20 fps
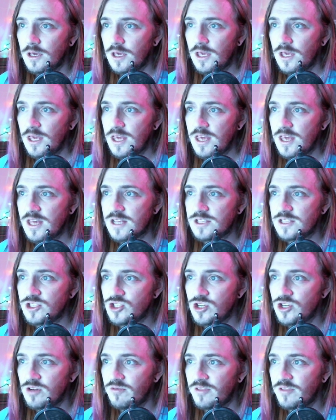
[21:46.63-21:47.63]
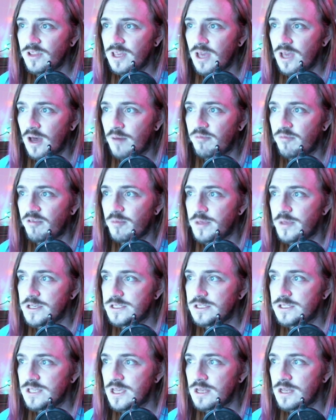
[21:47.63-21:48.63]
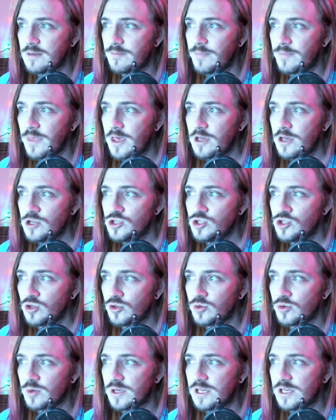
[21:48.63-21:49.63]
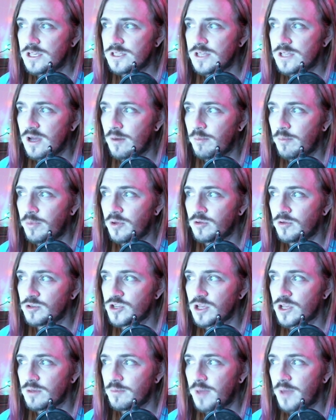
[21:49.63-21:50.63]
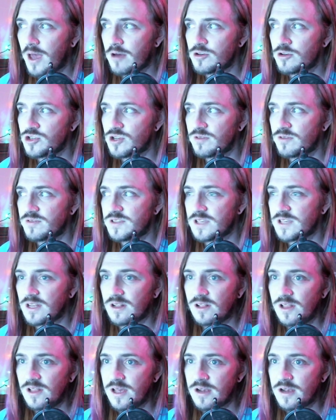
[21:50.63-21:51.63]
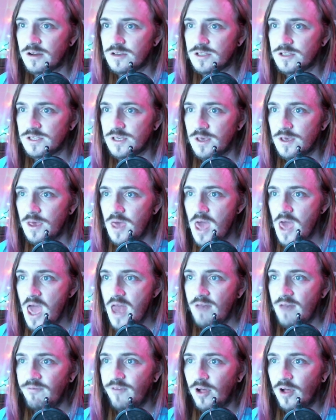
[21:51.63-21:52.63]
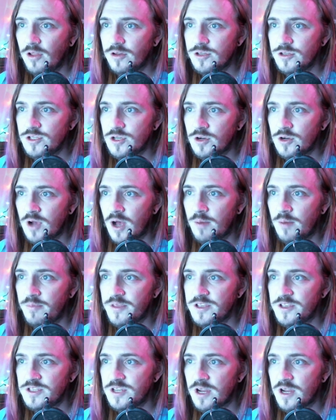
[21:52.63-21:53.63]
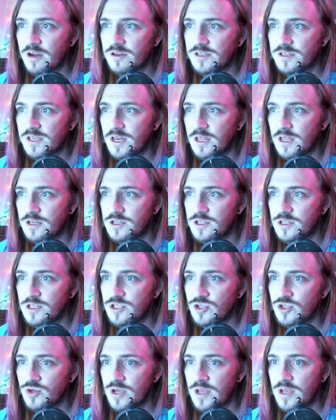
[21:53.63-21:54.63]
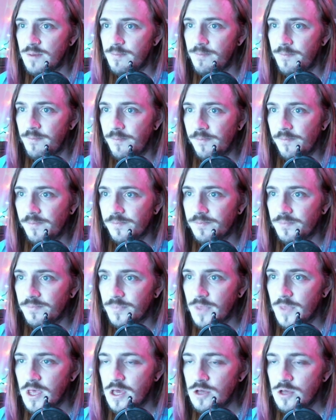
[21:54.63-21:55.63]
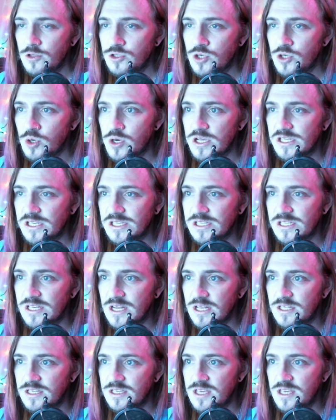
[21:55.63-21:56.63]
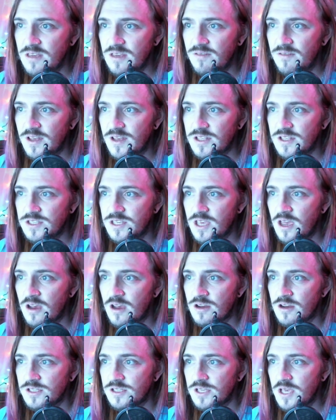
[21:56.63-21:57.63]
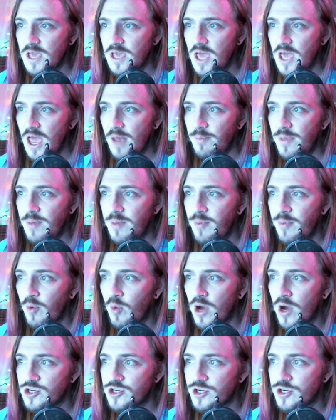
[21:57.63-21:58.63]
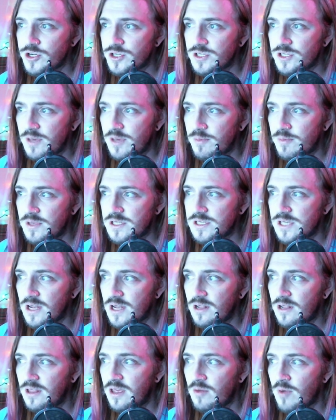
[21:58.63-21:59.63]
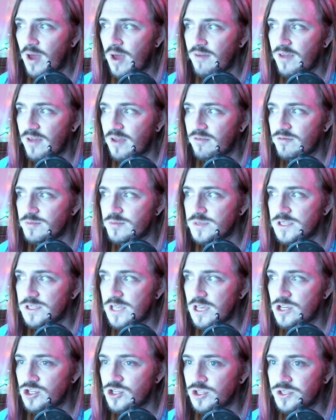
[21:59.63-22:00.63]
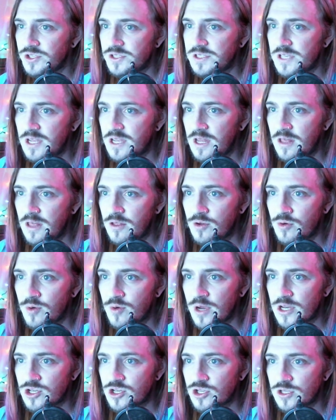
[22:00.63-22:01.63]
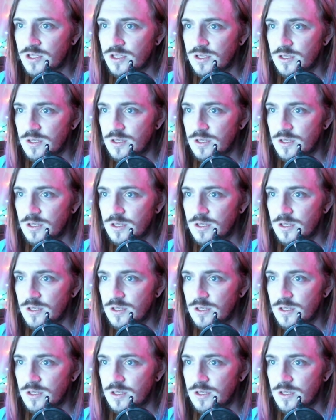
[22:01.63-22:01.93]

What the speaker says: He gets cheerfully up from his seat, shouldering his now bulging pouch of Sinclair's, and follows her up the stairs and into the street. Tourists and antique fanciers and people-watchers have been steadily arriving from stations in either direction,